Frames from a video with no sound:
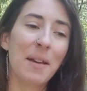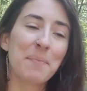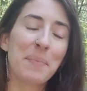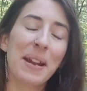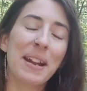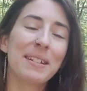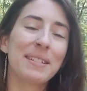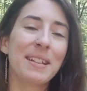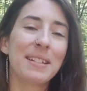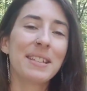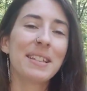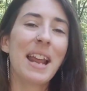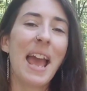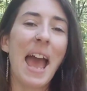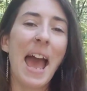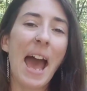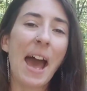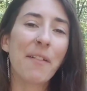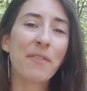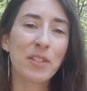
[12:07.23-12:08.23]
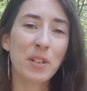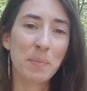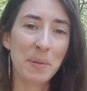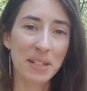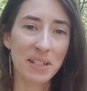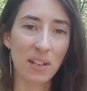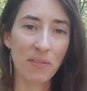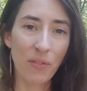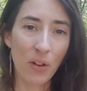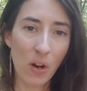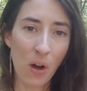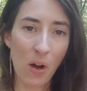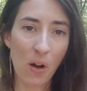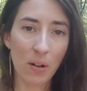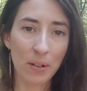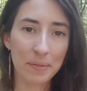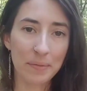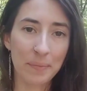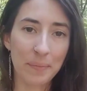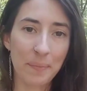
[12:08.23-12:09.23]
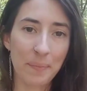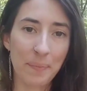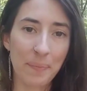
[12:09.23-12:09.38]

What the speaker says: but it doesn't have to be difficult.